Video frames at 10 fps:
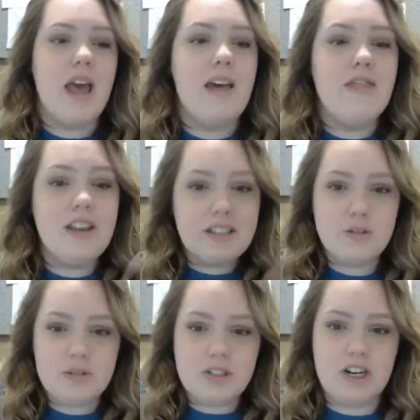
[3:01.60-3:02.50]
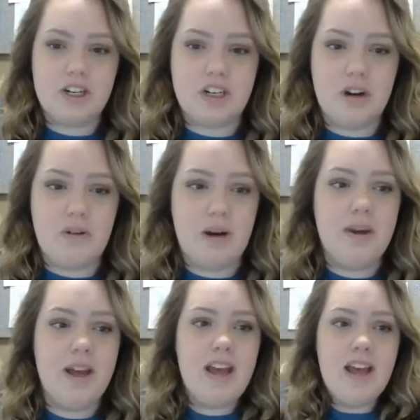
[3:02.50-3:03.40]
This is what's going to show up
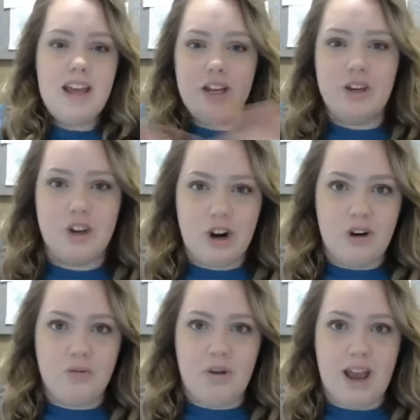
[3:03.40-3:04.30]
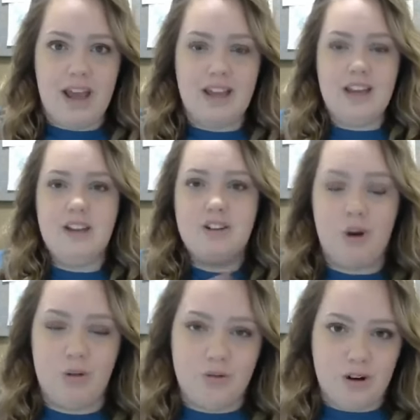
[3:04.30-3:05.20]
in your own way, in your
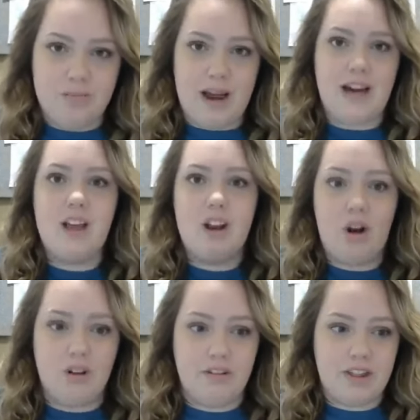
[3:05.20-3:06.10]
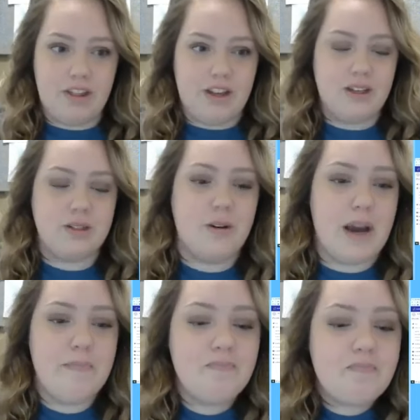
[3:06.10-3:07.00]
own format, and all of the things.
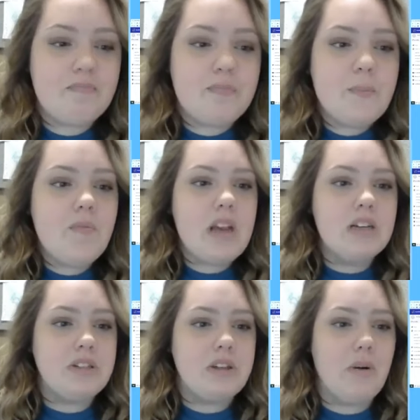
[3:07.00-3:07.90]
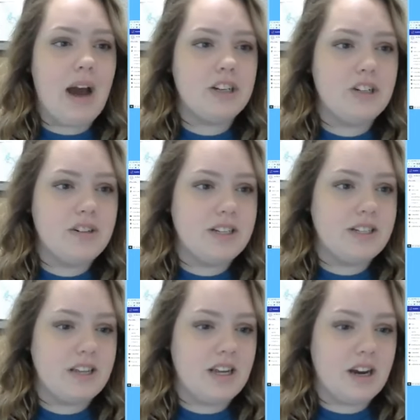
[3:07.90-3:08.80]
Okay. So as you can
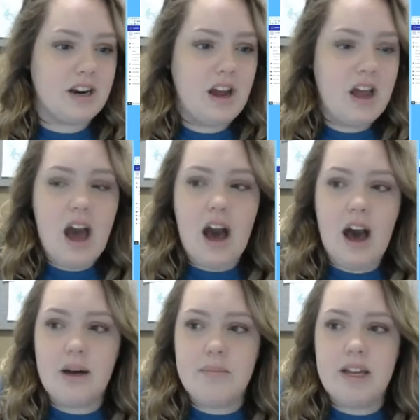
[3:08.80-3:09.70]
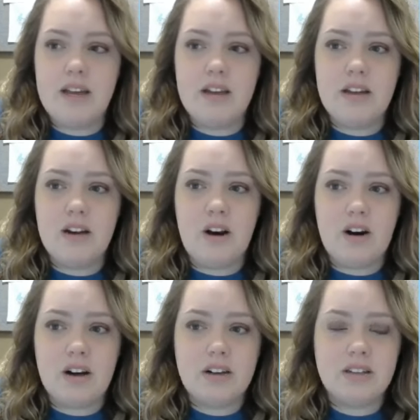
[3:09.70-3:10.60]
see here, in
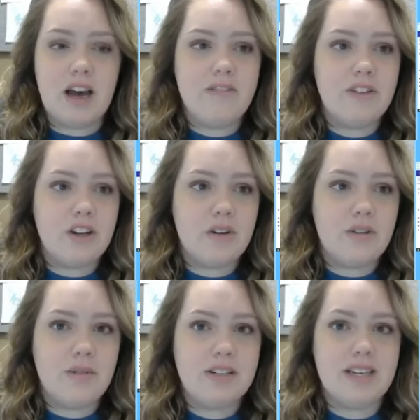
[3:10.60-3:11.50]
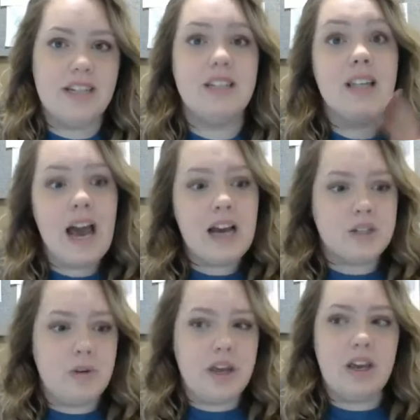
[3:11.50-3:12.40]
our live video that we did
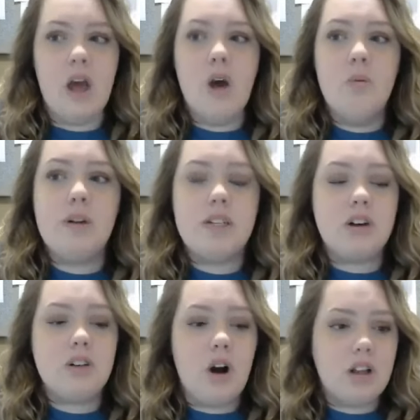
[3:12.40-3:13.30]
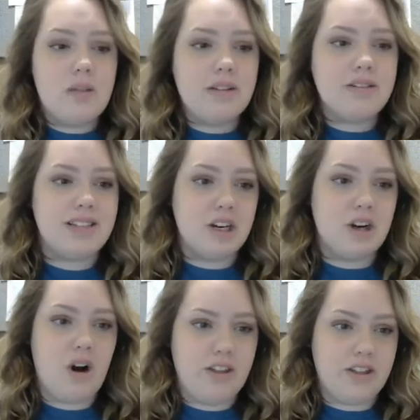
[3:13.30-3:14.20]
last week, we talked all about
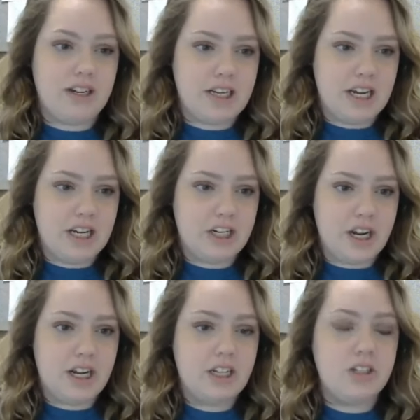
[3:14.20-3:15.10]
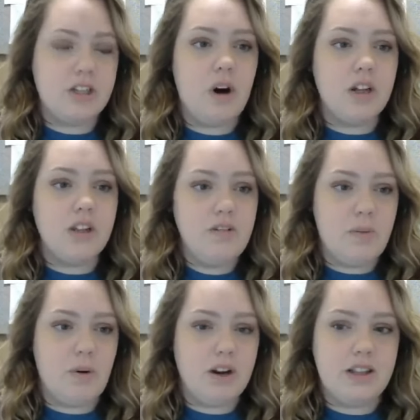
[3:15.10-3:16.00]
sender authentication. And so on the
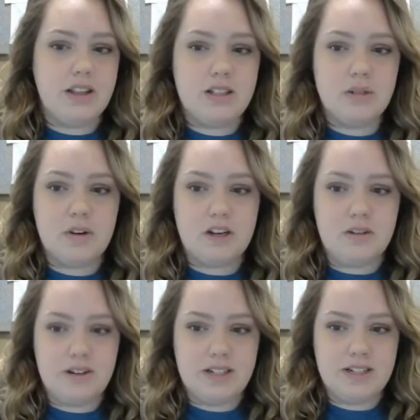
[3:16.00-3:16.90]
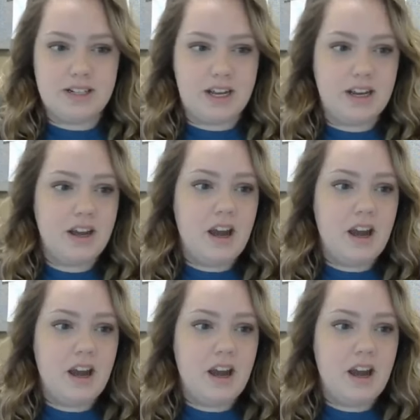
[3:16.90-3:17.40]
report, this is where you can see,